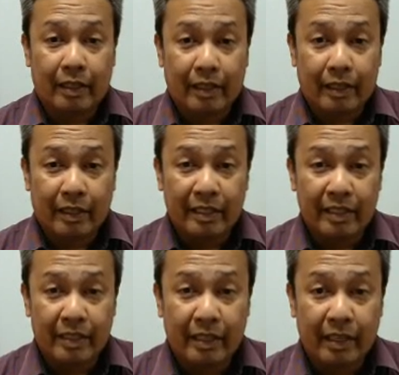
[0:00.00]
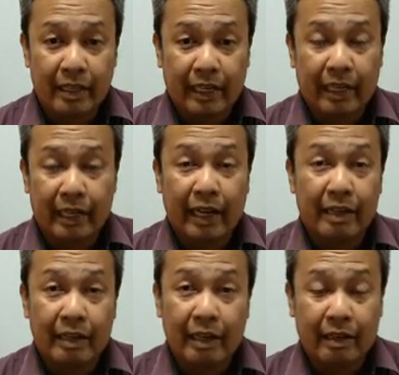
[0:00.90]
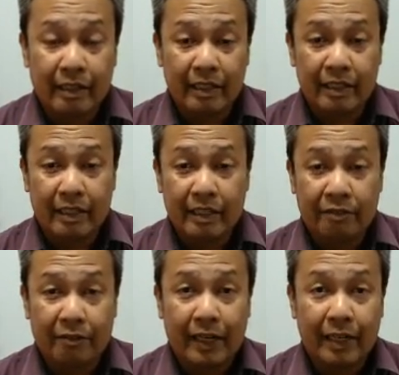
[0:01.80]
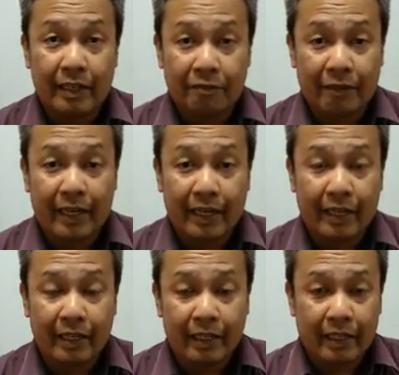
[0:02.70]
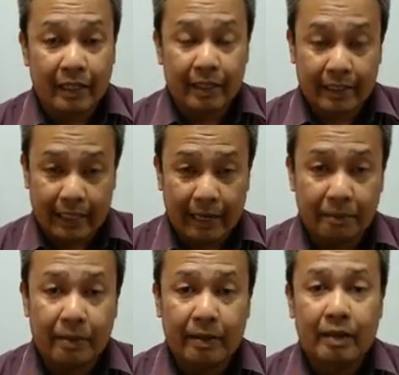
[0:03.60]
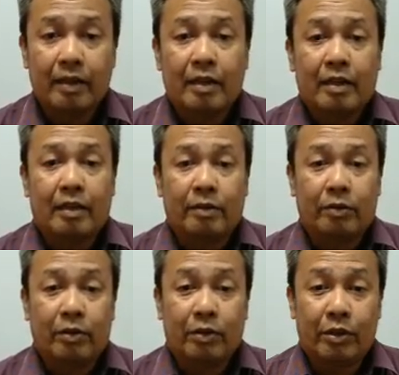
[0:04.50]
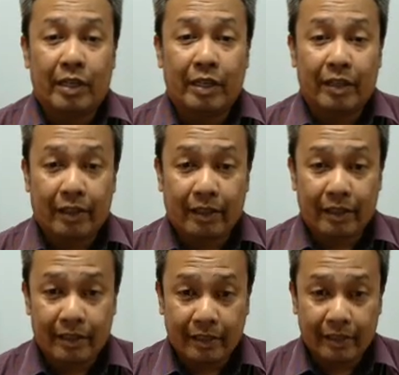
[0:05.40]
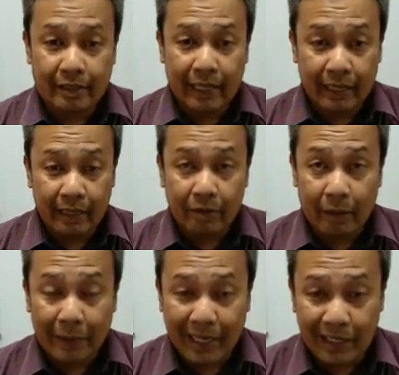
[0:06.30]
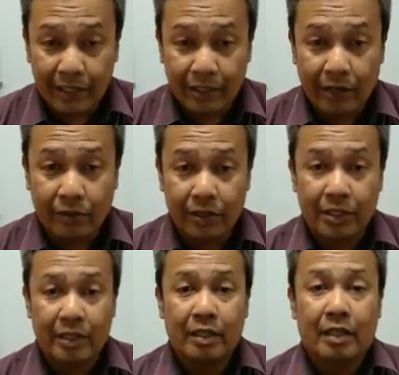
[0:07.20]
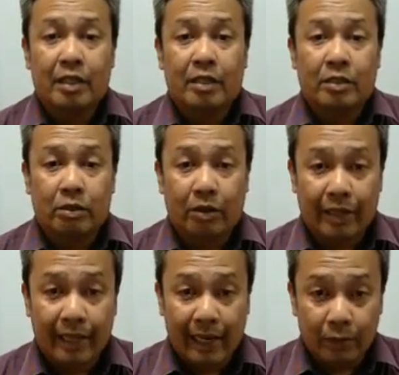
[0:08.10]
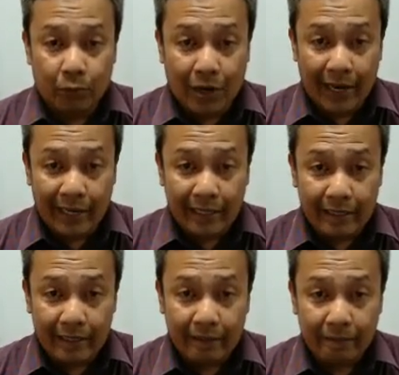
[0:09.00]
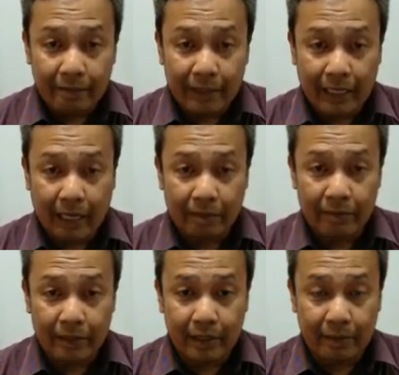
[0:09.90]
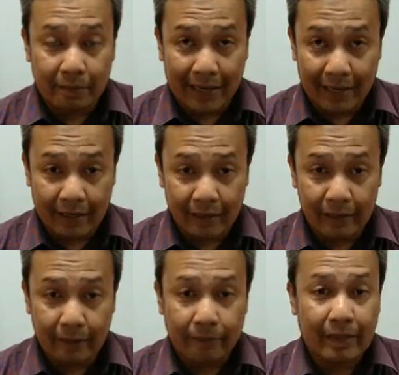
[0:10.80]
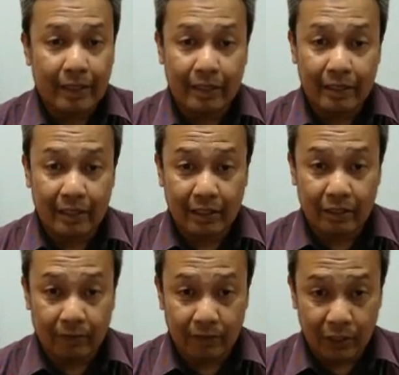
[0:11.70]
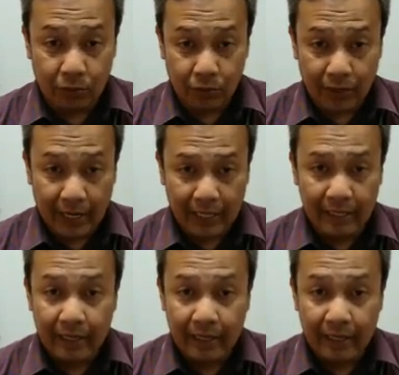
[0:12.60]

this is the defining step in the second replication generation. So that white becomes the parent, the synthesis of a new red.